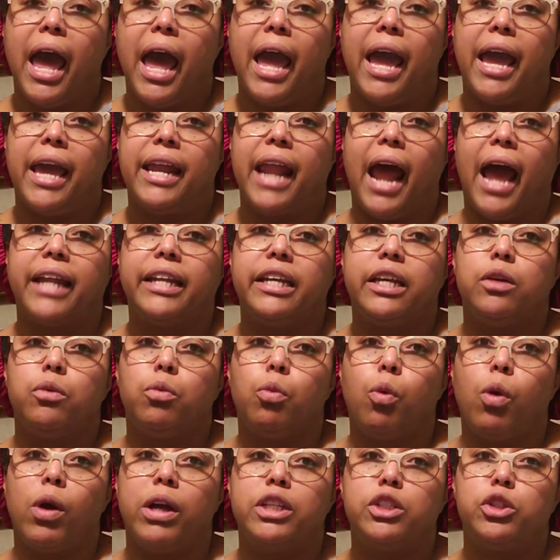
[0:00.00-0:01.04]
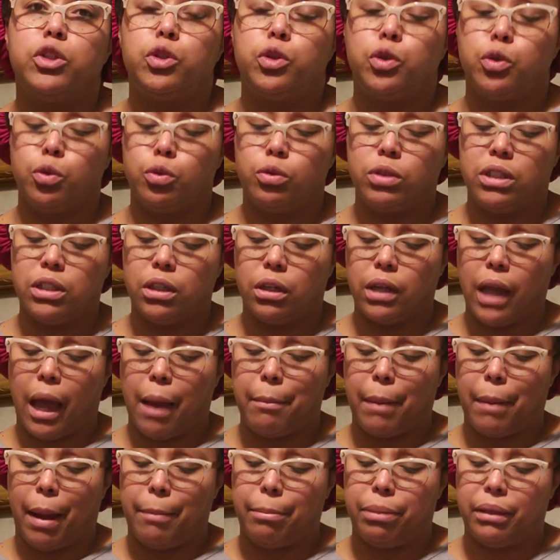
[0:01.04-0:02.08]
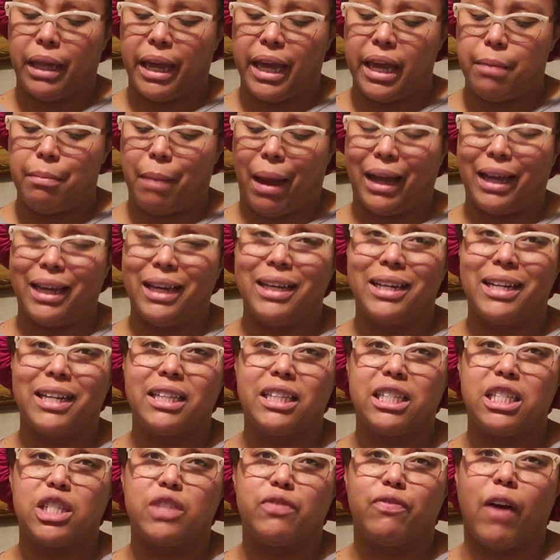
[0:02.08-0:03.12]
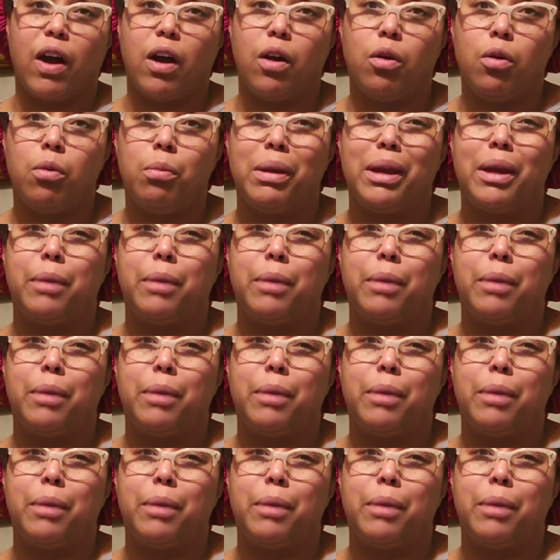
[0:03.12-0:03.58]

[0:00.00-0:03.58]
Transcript: And I didn't want to dull out my blade by cutting this foam.